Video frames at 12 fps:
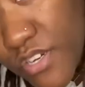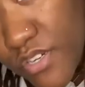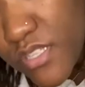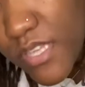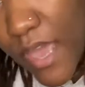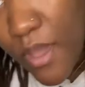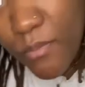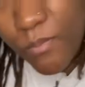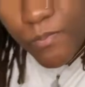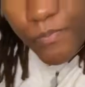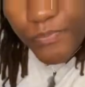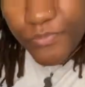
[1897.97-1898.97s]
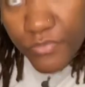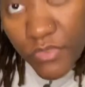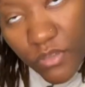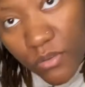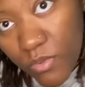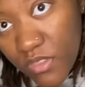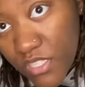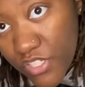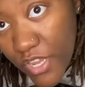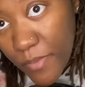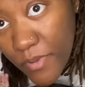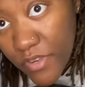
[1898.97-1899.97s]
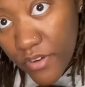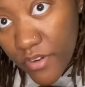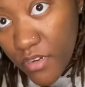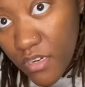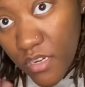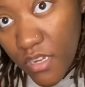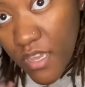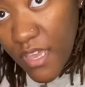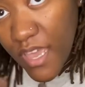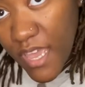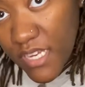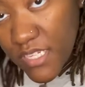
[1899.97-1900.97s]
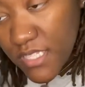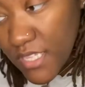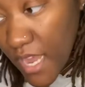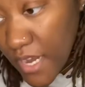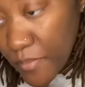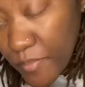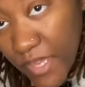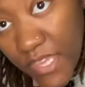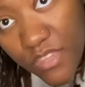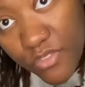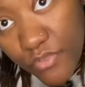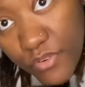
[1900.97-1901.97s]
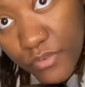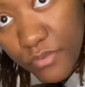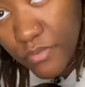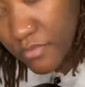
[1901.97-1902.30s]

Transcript: her scalp with the shea butter and just kind of pick it through,